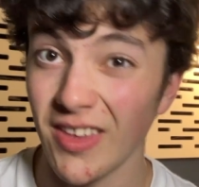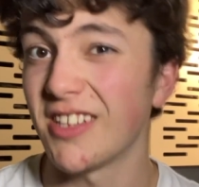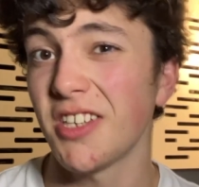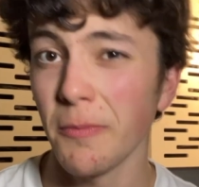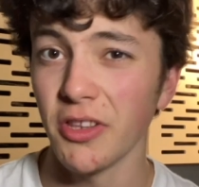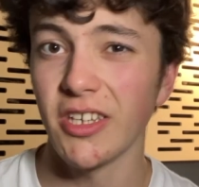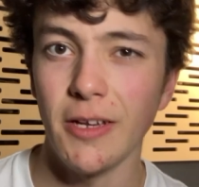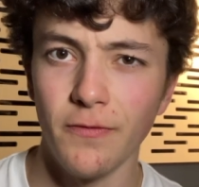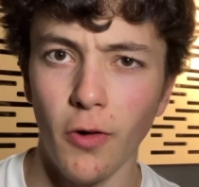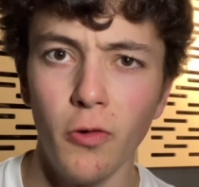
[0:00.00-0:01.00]
It generally
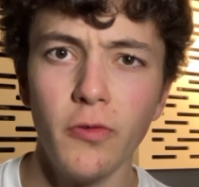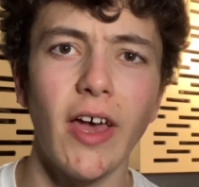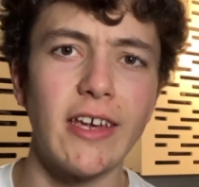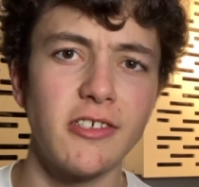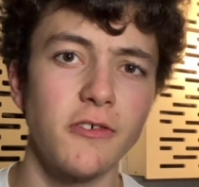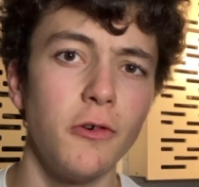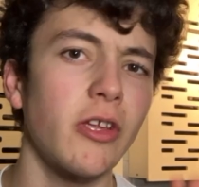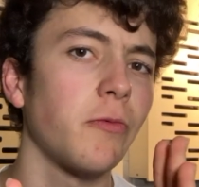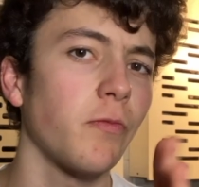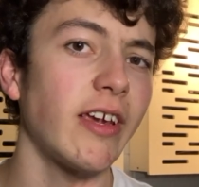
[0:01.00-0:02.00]
involves a
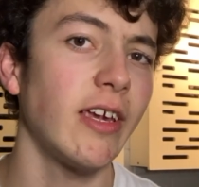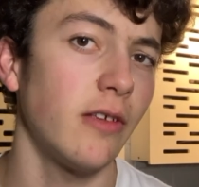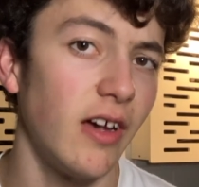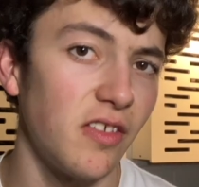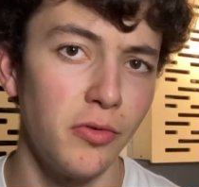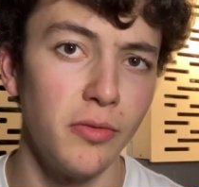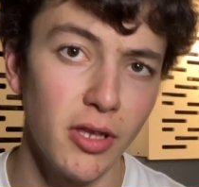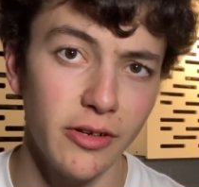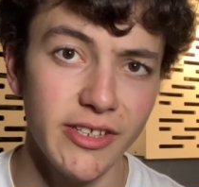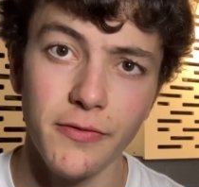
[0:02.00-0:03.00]
short and recognizable
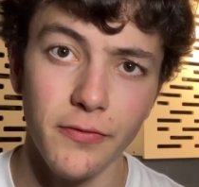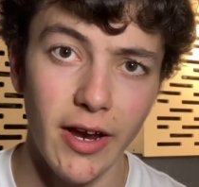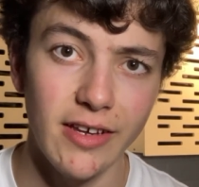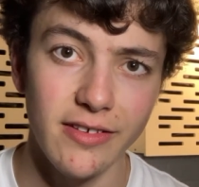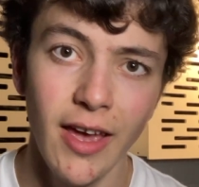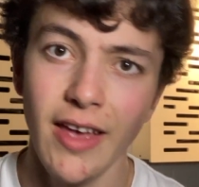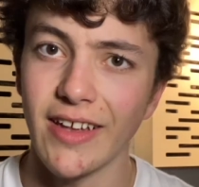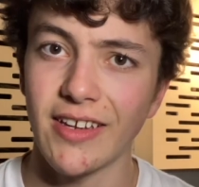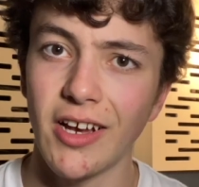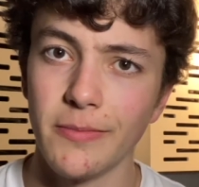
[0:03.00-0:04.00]
melodic phrase
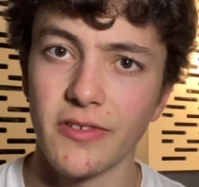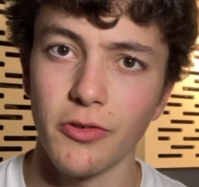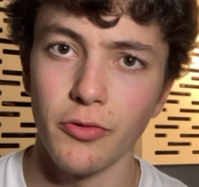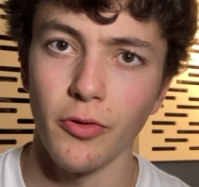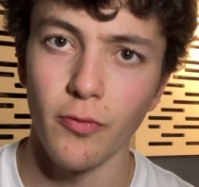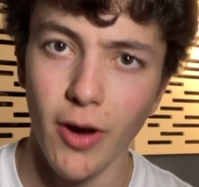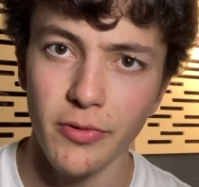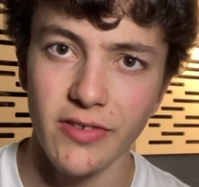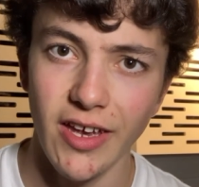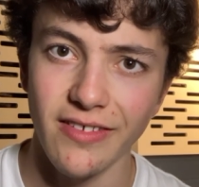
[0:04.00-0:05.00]
that comes to
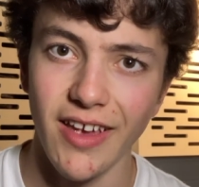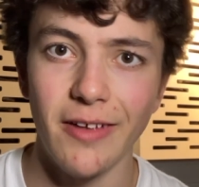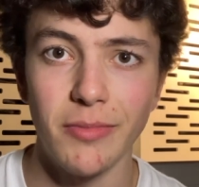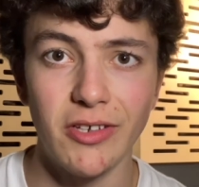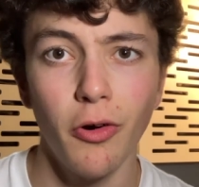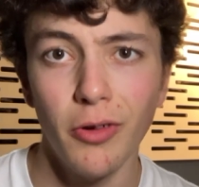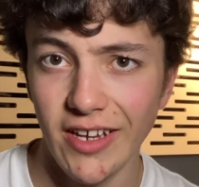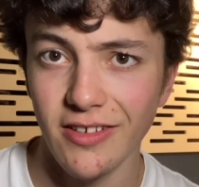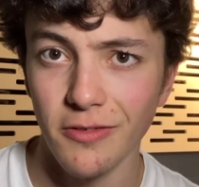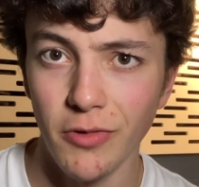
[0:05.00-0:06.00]
represent and be
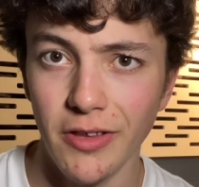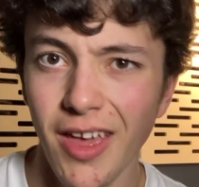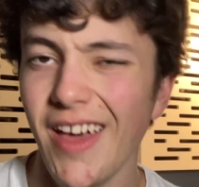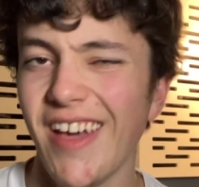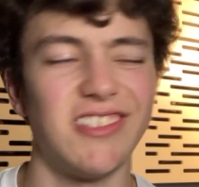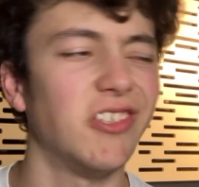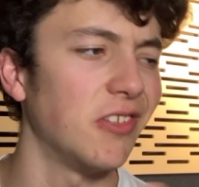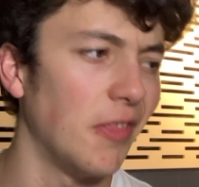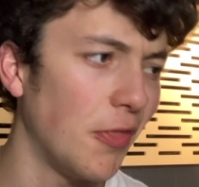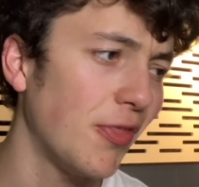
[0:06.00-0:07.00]
correlated with a
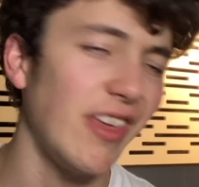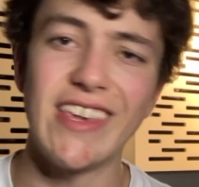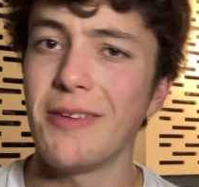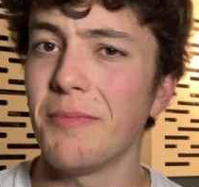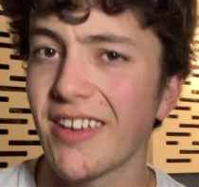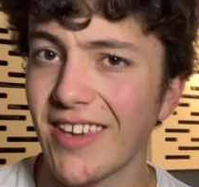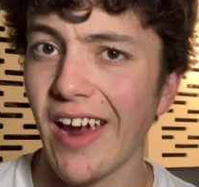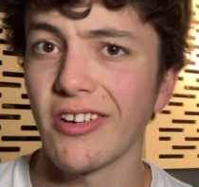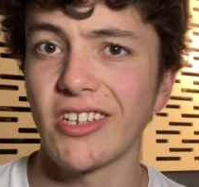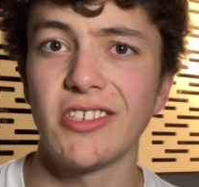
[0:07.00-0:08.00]
certain theme,
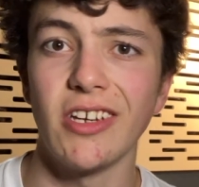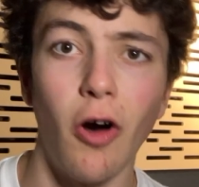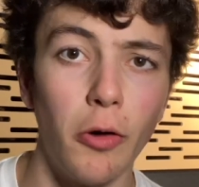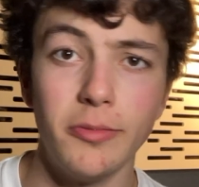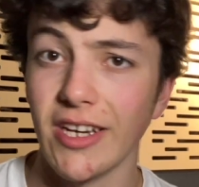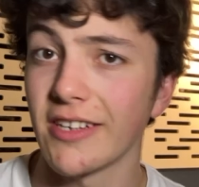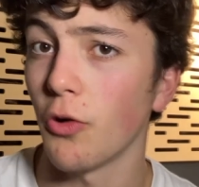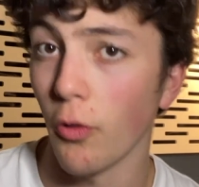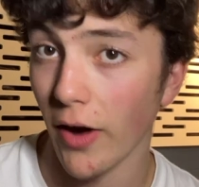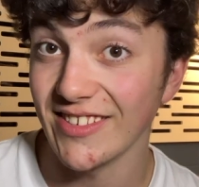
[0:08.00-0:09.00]
character, object,
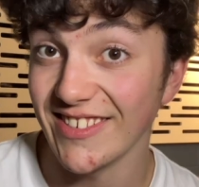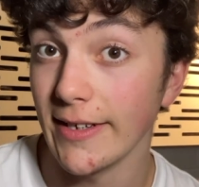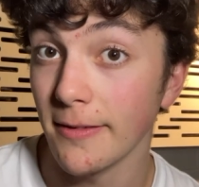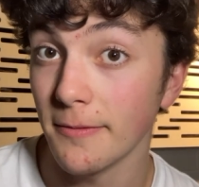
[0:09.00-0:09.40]
or idea.